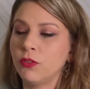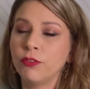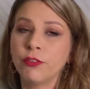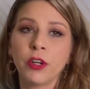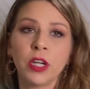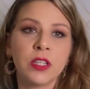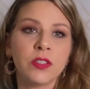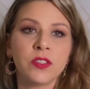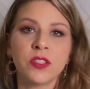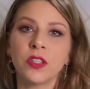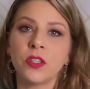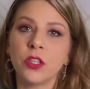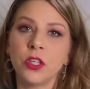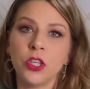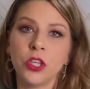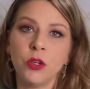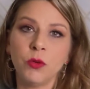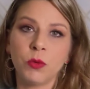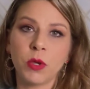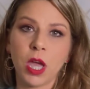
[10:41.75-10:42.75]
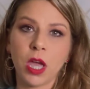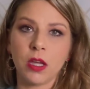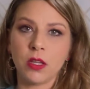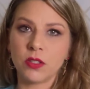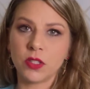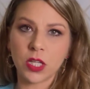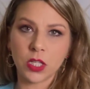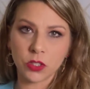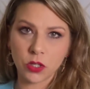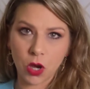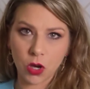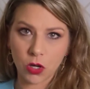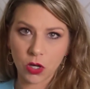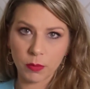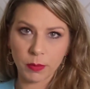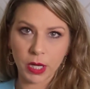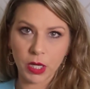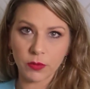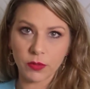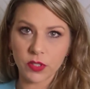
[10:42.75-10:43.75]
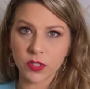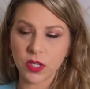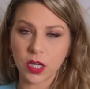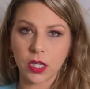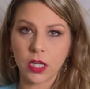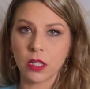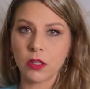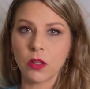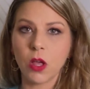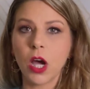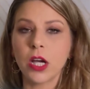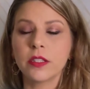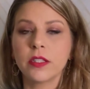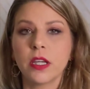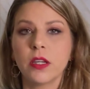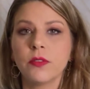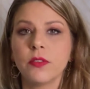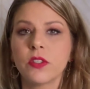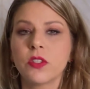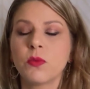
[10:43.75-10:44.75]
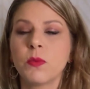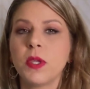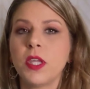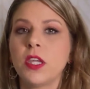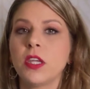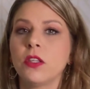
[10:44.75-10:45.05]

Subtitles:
friends in the UK as they talk about the second lockdown this week,